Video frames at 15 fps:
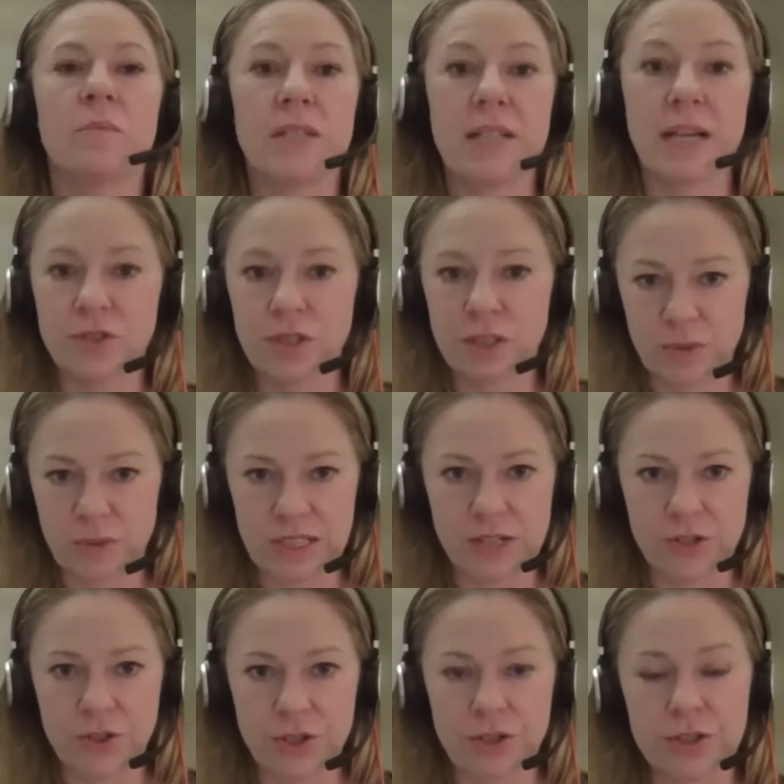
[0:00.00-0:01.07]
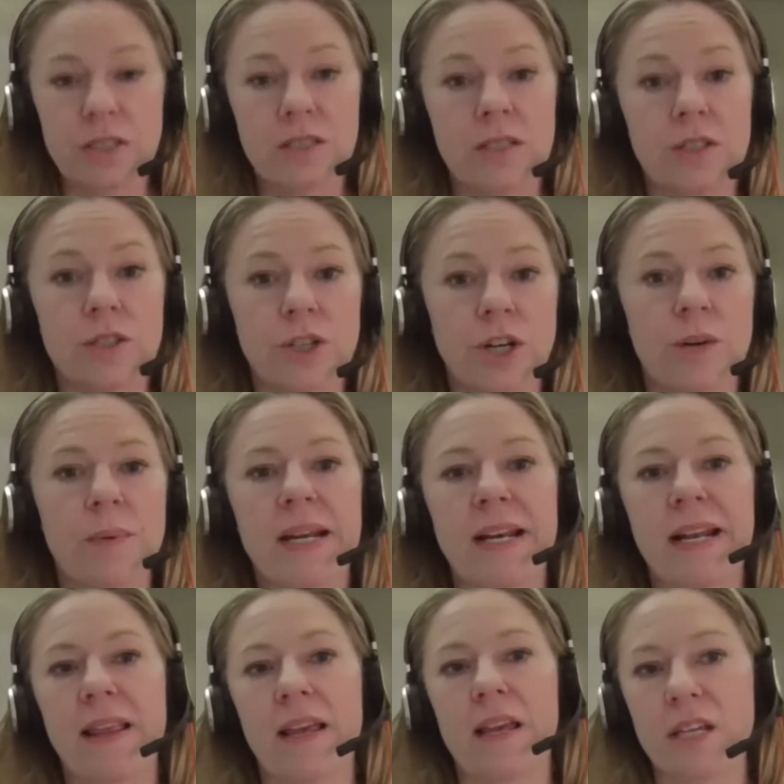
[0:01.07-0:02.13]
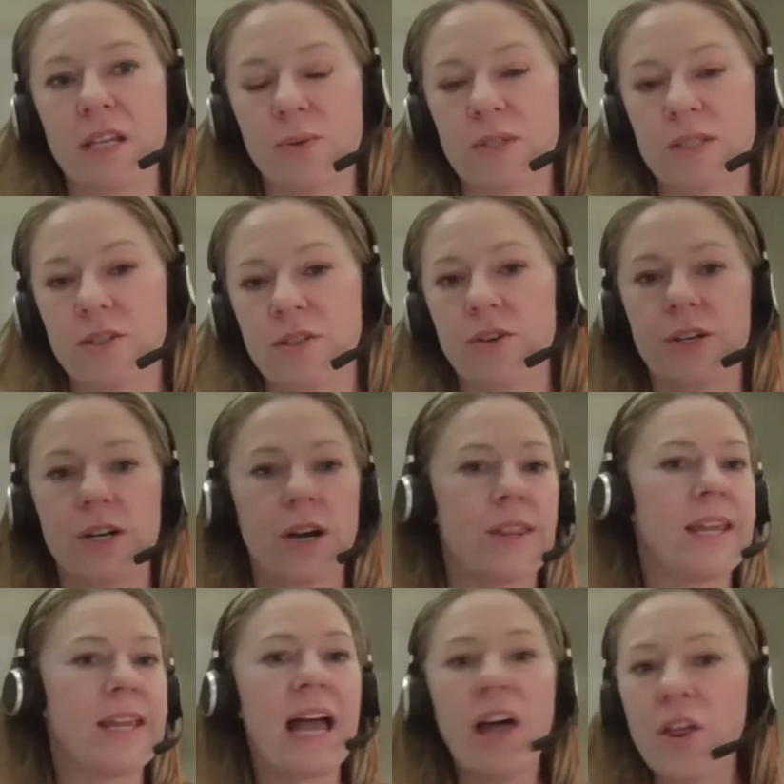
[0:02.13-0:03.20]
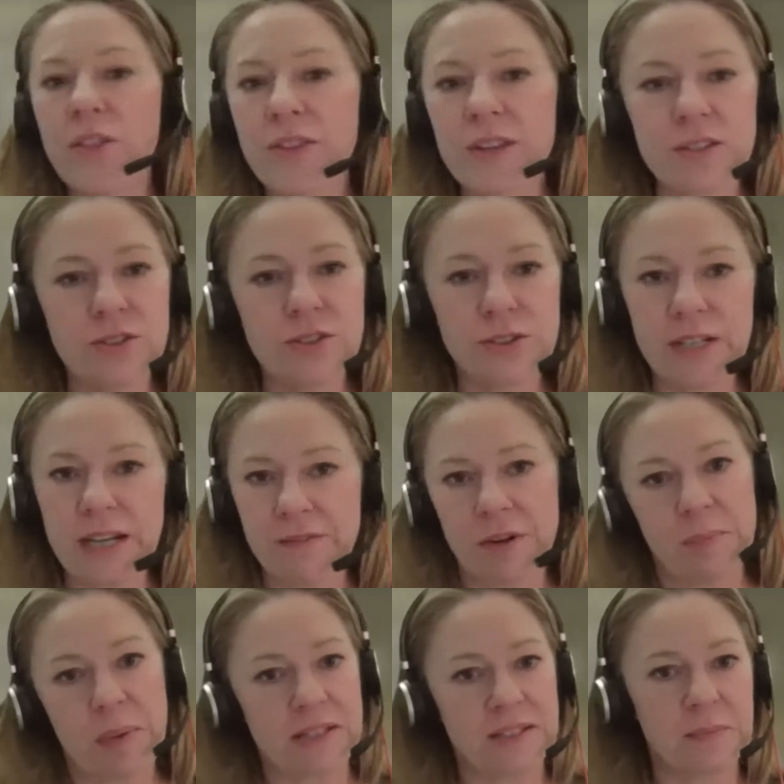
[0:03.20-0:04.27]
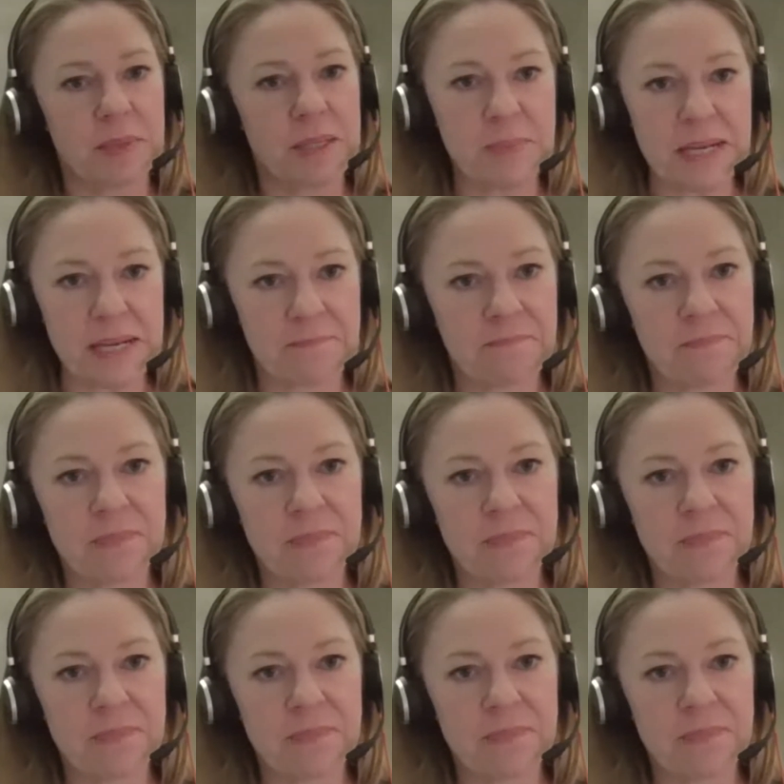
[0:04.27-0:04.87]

potentially procedures, to determine that you as a donor are the healthiest you could ever possibly be.